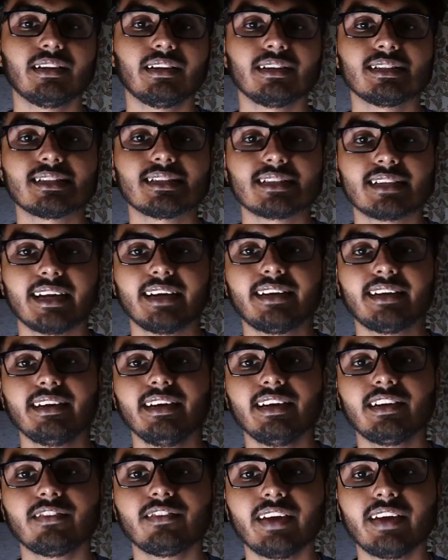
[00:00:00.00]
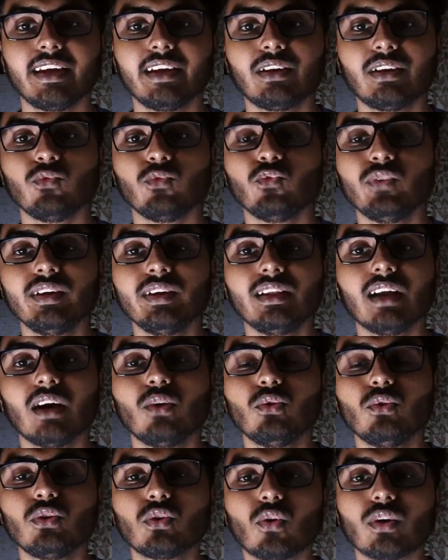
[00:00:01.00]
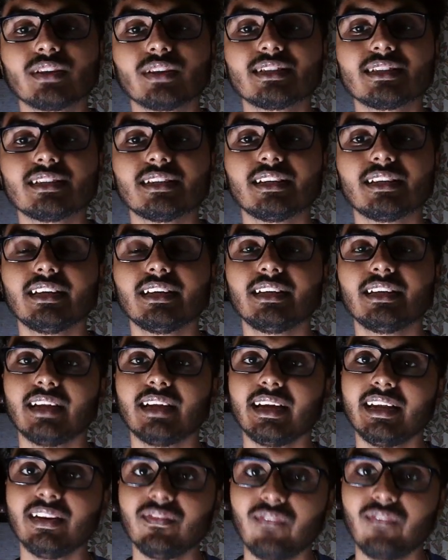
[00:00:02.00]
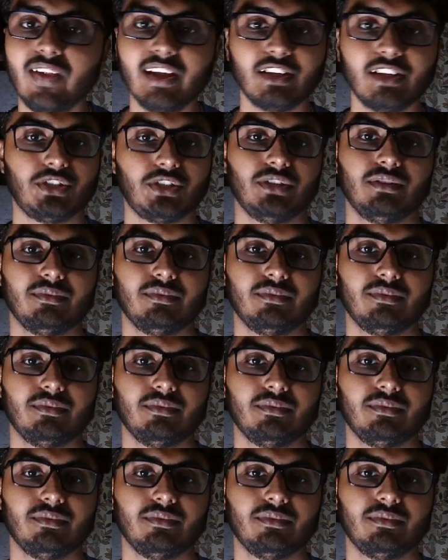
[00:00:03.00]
the stated rate without considering the inflation.